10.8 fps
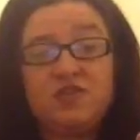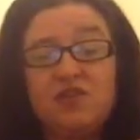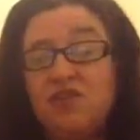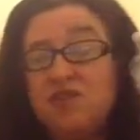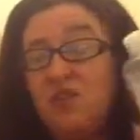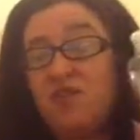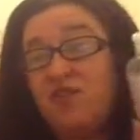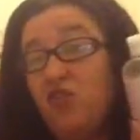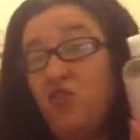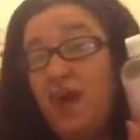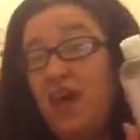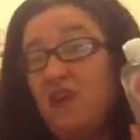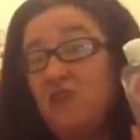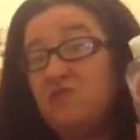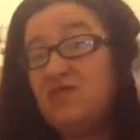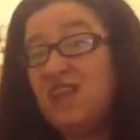cost about £4,
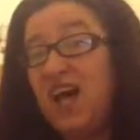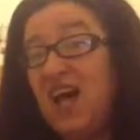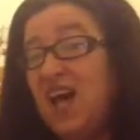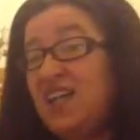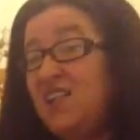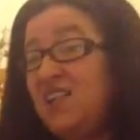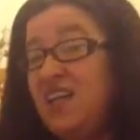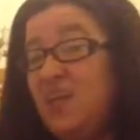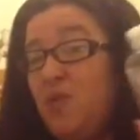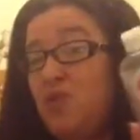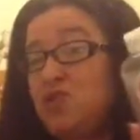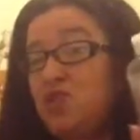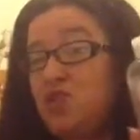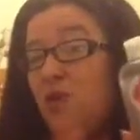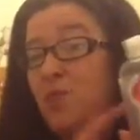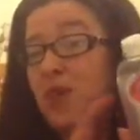and if you need a body
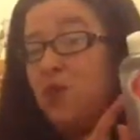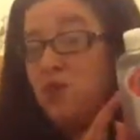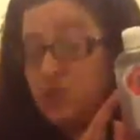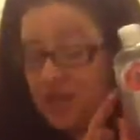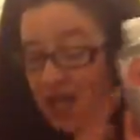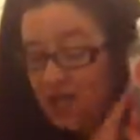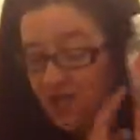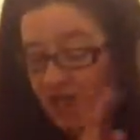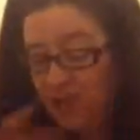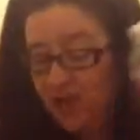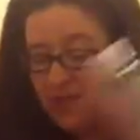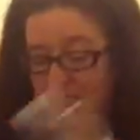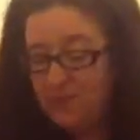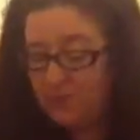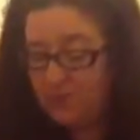shop, then I would highly recommend.